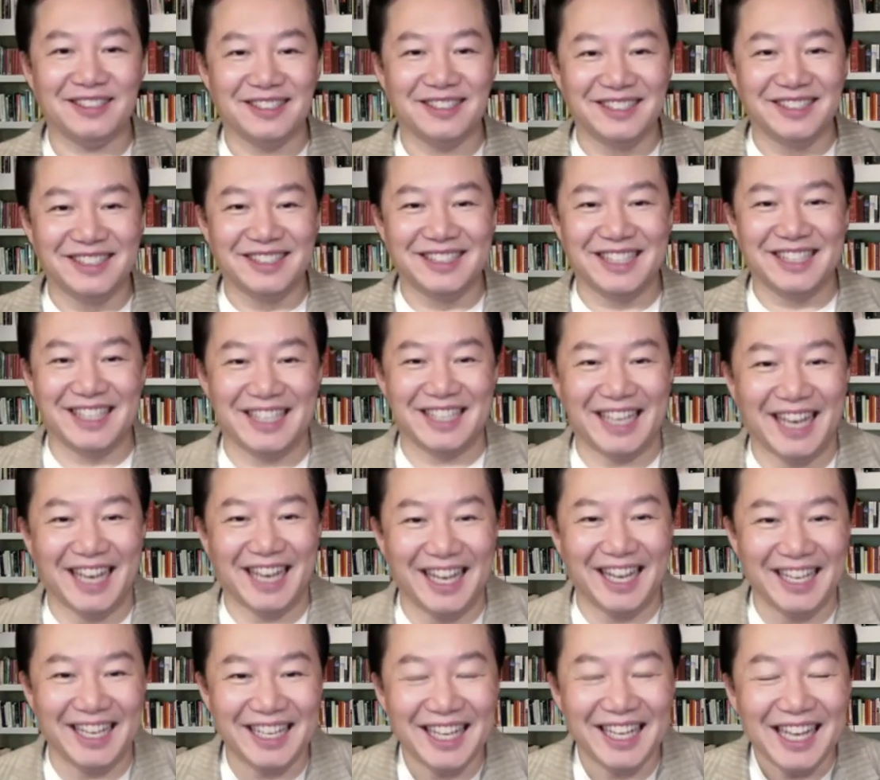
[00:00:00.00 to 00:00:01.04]
Okay?
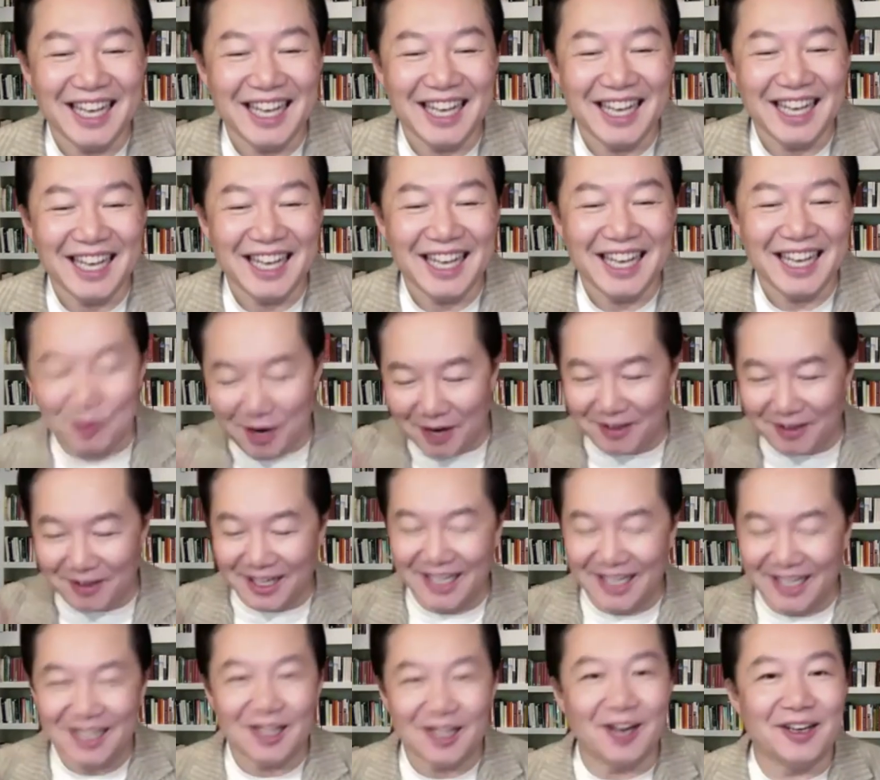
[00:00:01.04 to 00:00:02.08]
Wow. Don't worry.
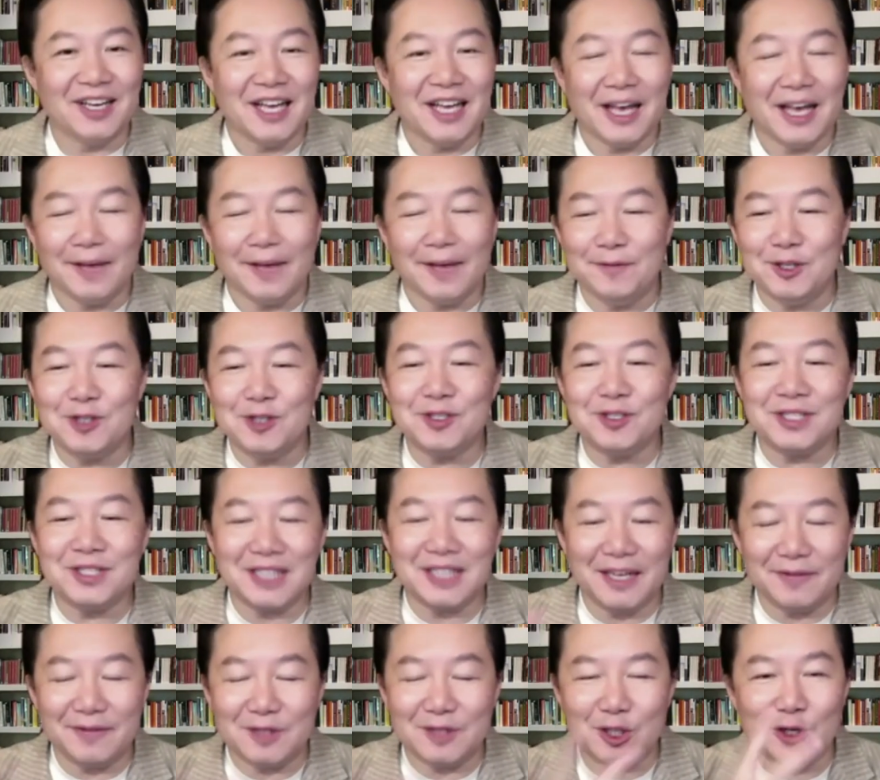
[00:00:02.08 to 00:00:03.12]
Look,
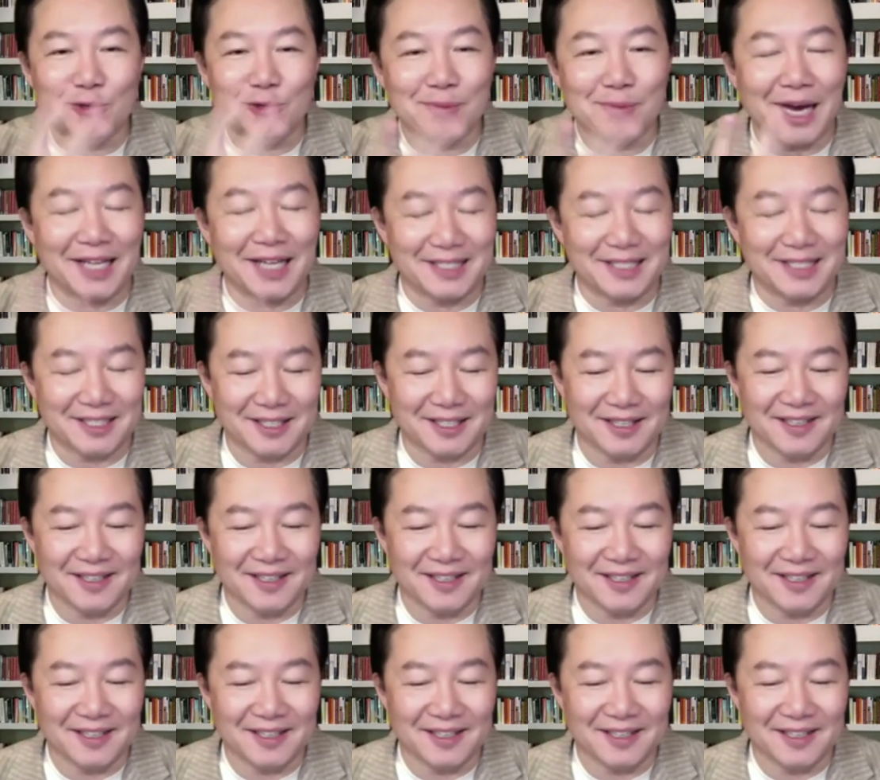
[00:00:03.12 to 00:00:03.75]
if 2 months,